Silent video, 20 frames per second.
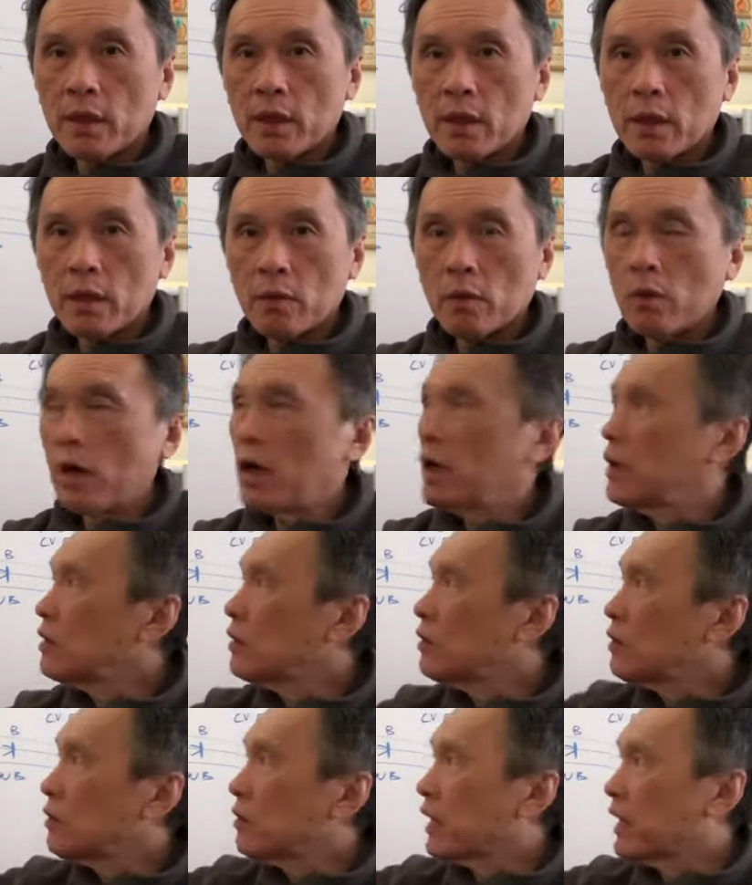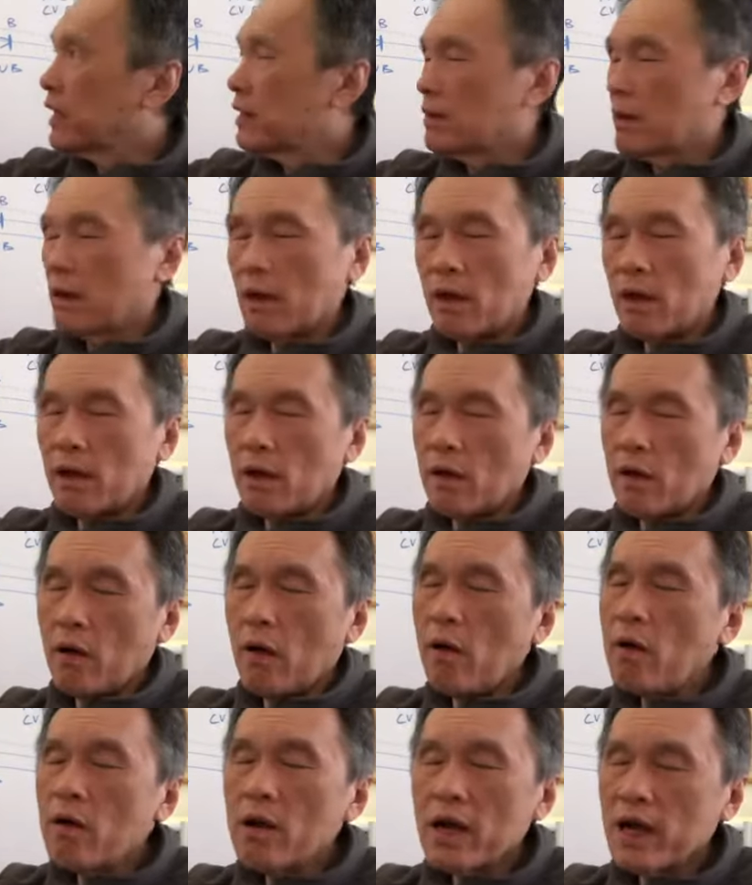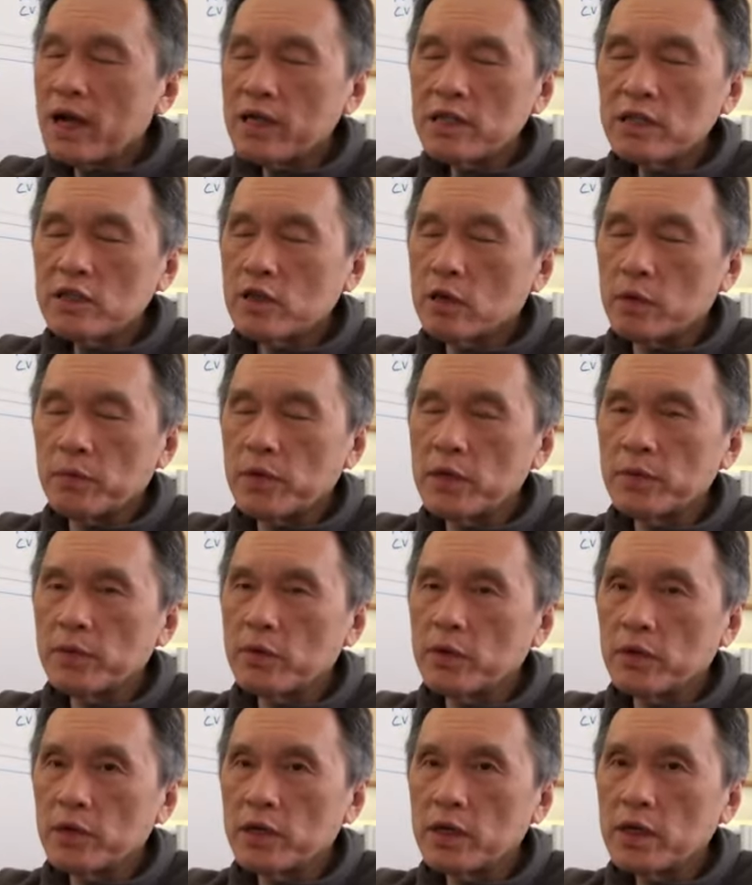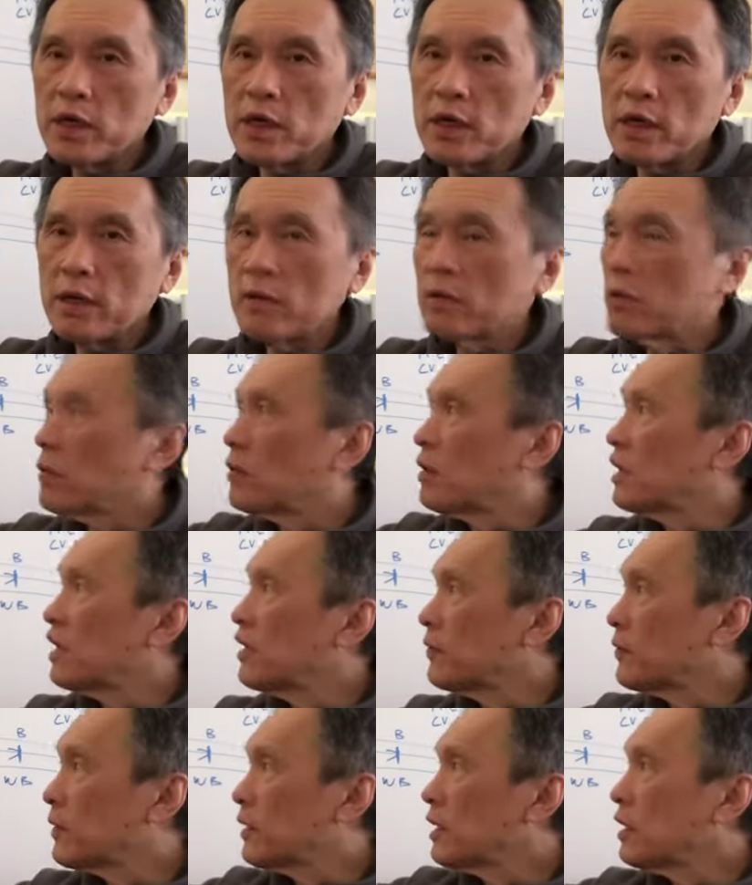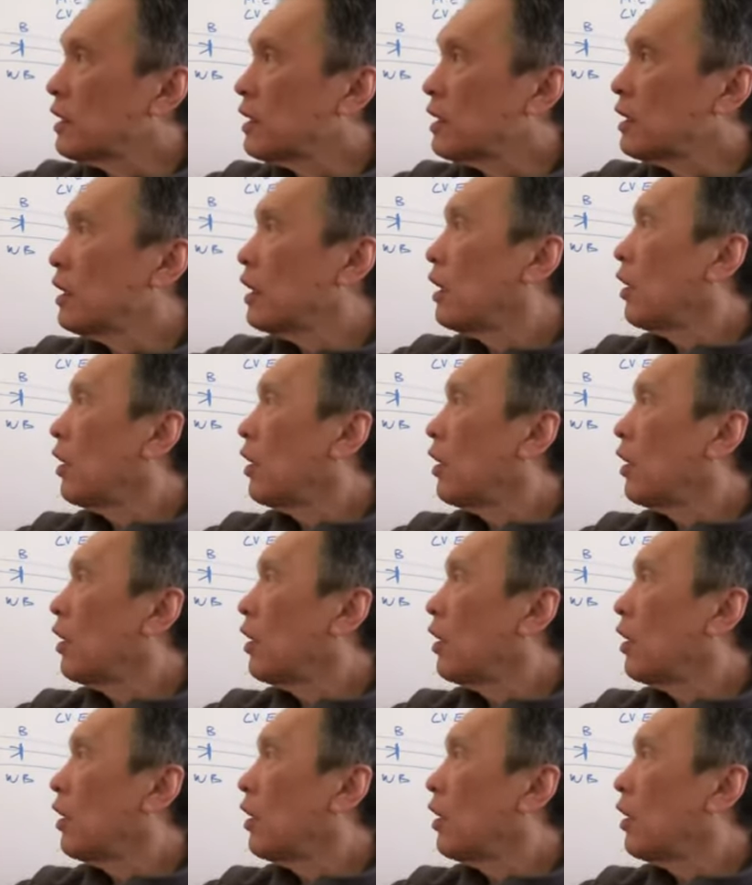While you look at all kinds of people here who live here,